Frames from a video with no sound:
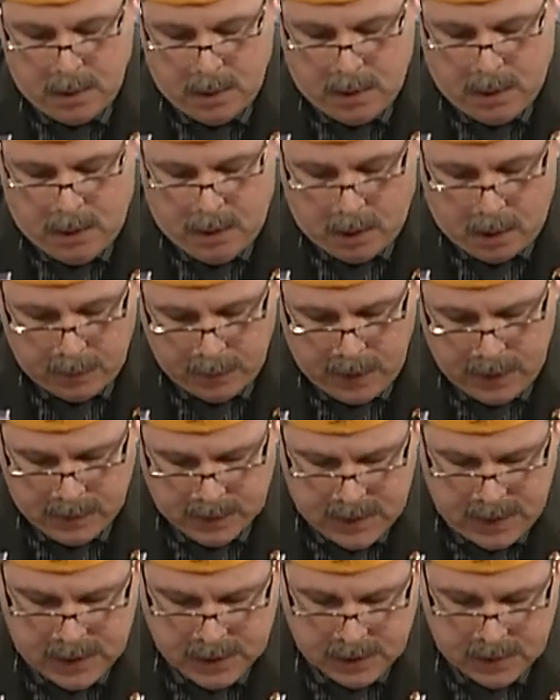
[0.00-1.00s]
In our written
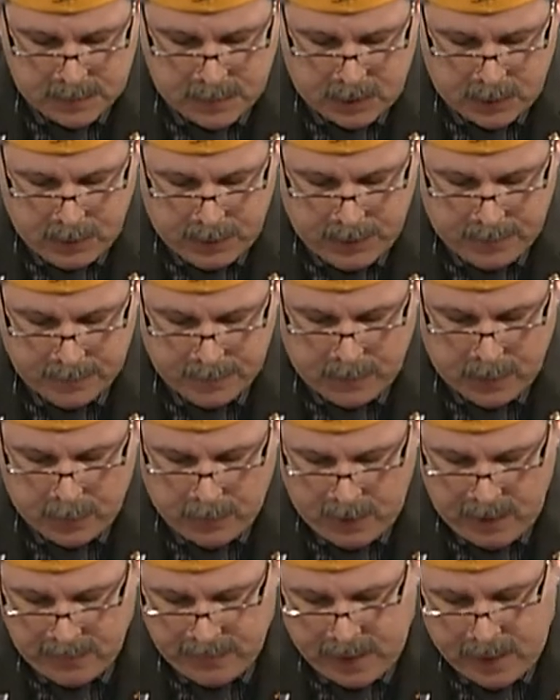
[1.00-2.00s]
testimony,
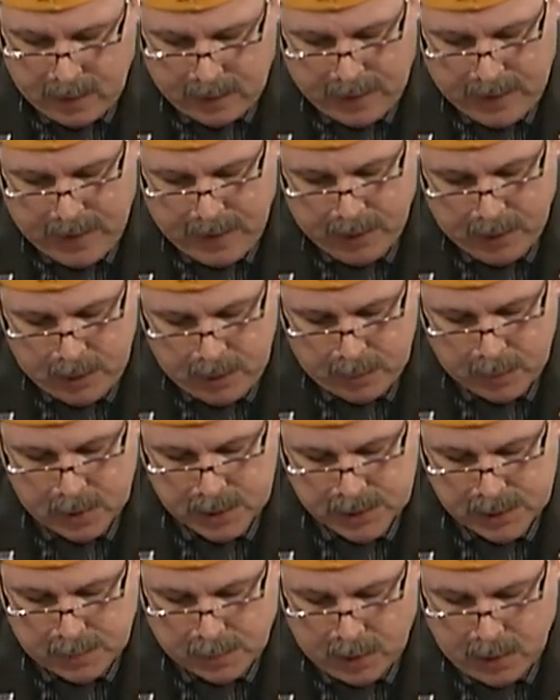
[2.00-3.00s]
we have outlined
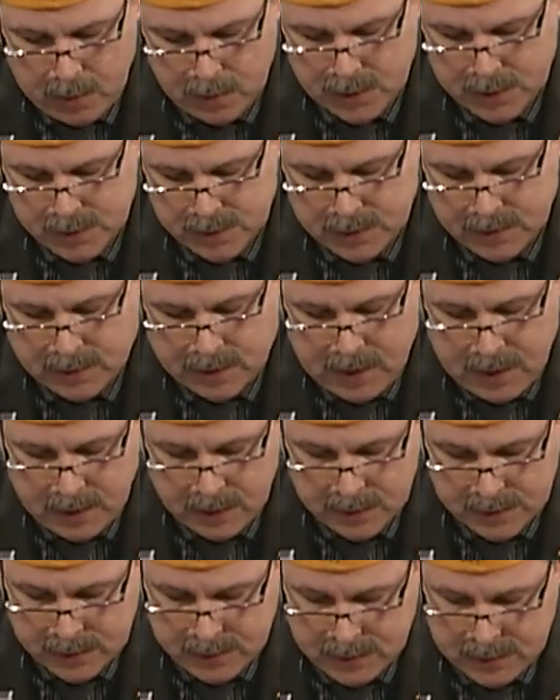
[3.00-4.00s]
numerous approaches that
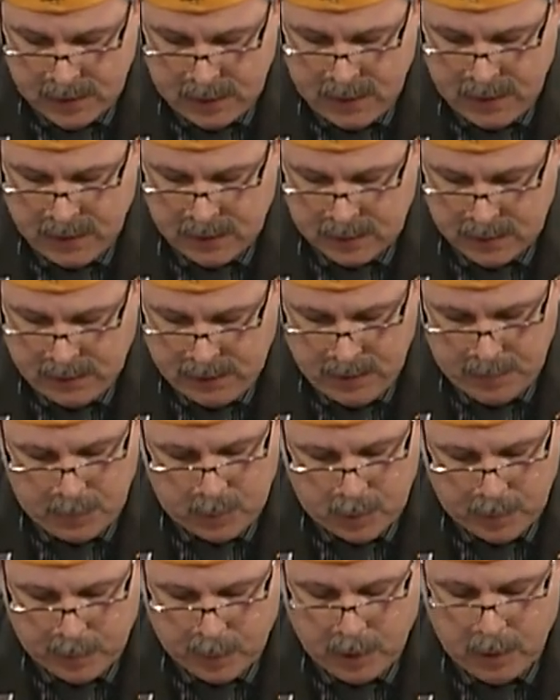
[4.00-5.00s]
Congress can take to get
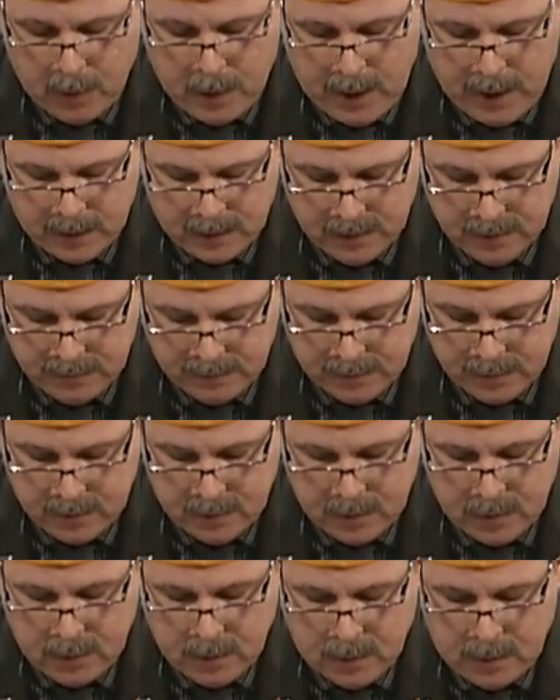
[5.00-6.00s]
more proactive.
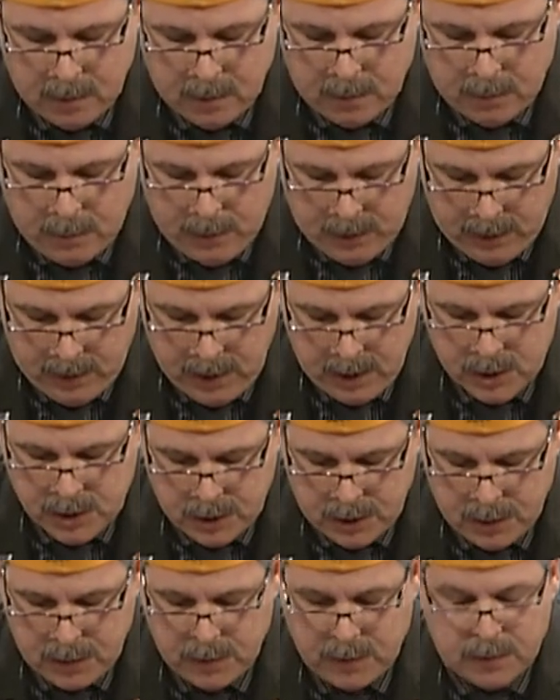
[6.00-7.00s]
We need
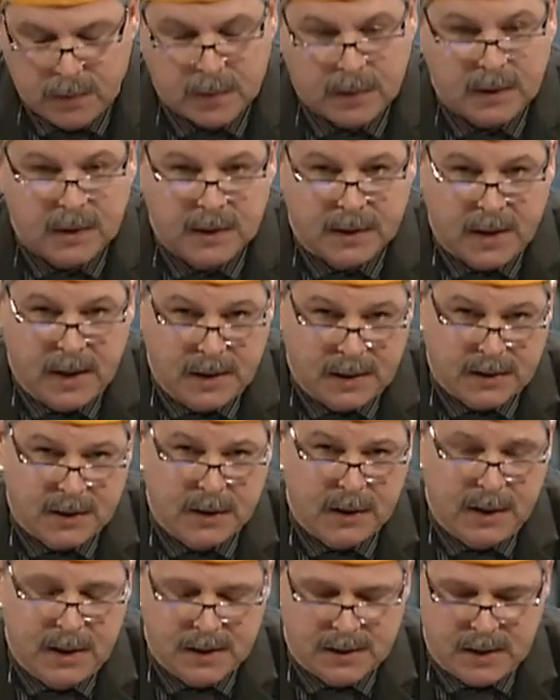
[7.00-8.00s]
you to take
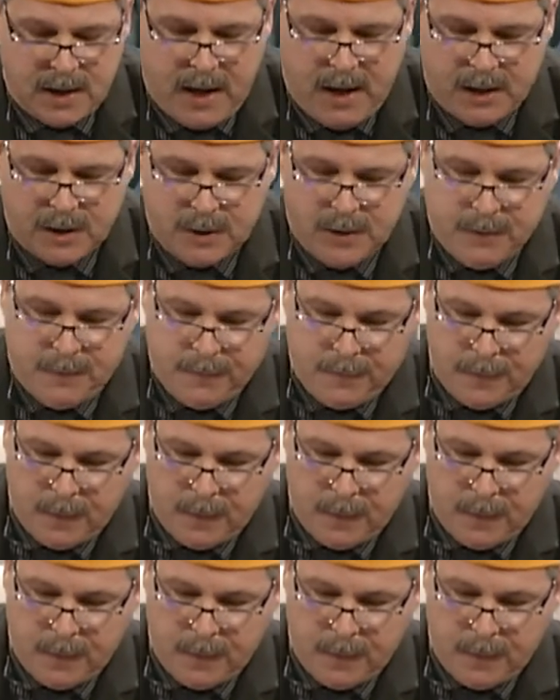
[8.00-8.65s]
serious action.